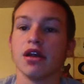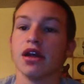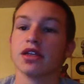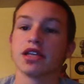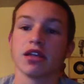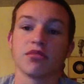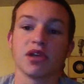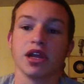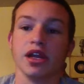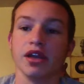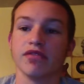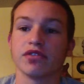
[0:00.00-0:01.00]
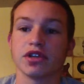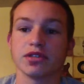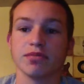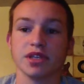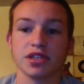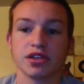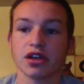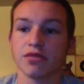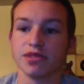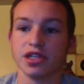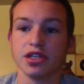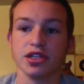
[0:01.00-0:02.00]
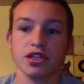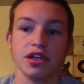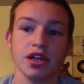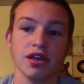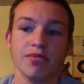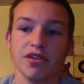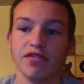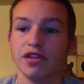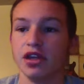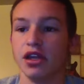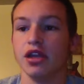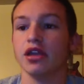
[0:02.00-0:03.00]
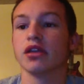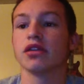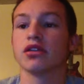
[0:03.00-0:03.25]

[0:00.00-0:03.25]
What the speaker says: celebrating of Christmas, circumcision, Epiphany,